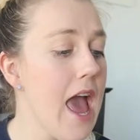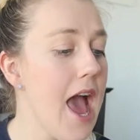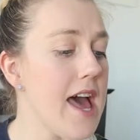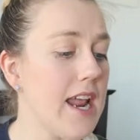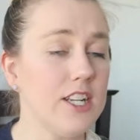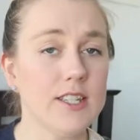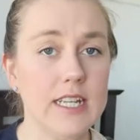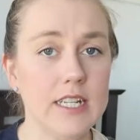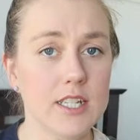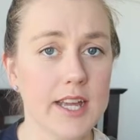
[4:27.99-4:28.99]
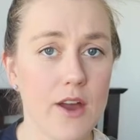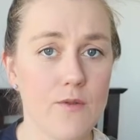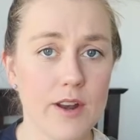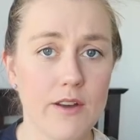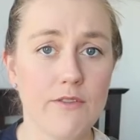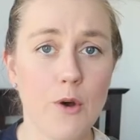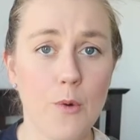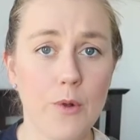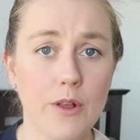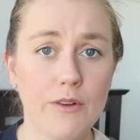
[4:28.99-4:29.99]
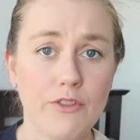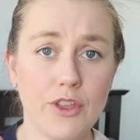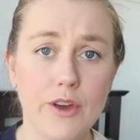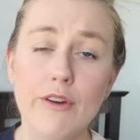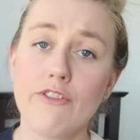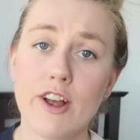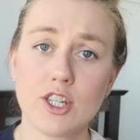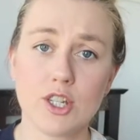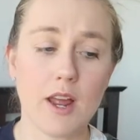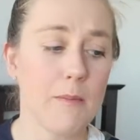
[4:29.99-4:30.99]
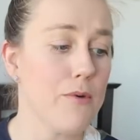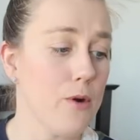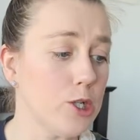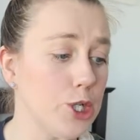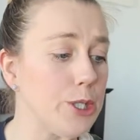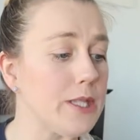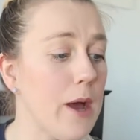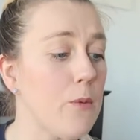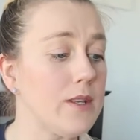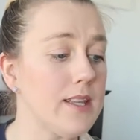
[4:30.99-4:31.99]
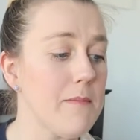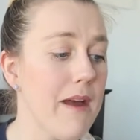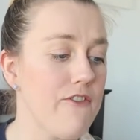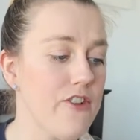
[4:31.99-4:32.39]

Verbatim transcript: and I just needed to get rid of all of the fresh produce that was in my